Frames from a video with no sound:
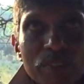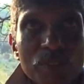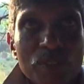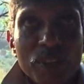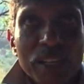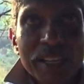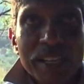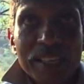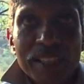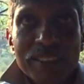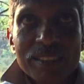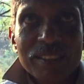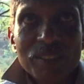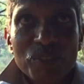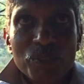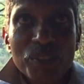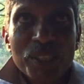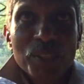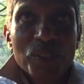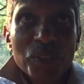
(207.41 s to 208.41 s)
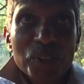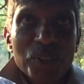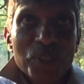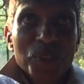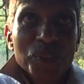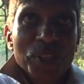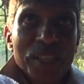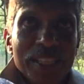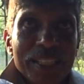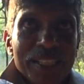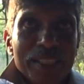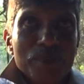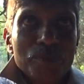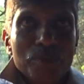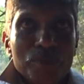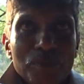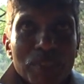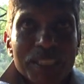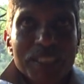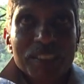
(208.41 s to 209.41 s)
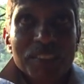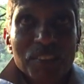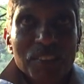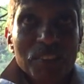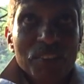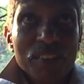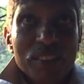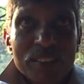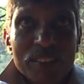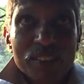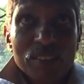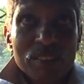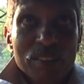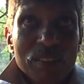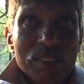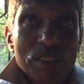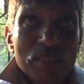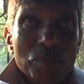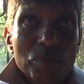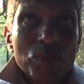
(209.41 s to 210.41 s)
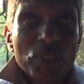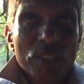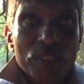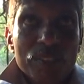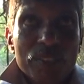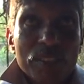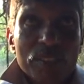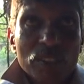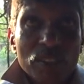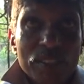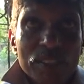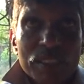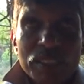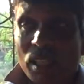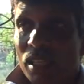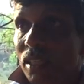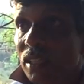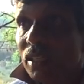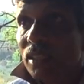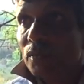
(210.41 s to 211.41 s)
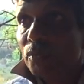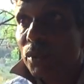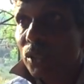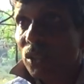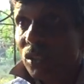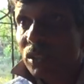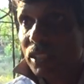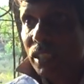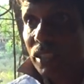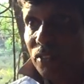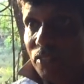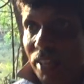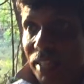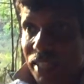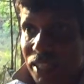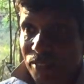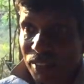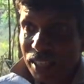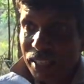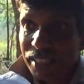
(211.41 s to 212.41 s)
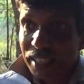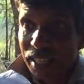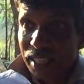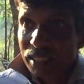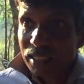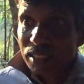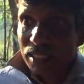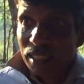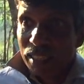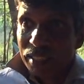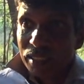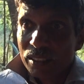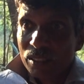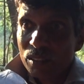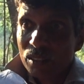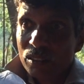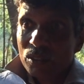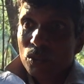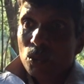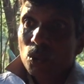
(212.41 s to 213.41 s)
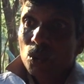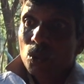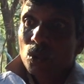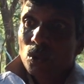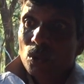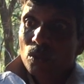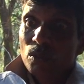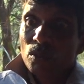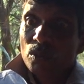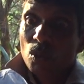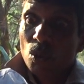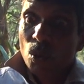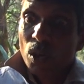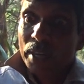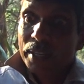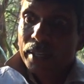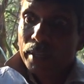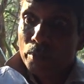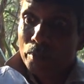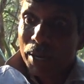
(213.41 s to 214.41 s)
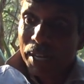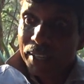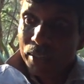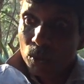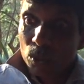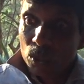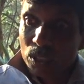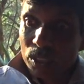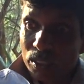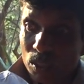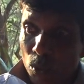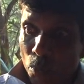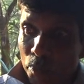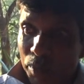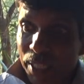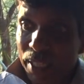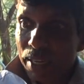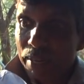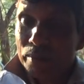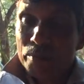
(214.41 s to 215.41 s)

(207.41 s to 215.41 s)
Whereas, we don't do any much research on this. Because if anyone tells, like, you know, to go under microscopic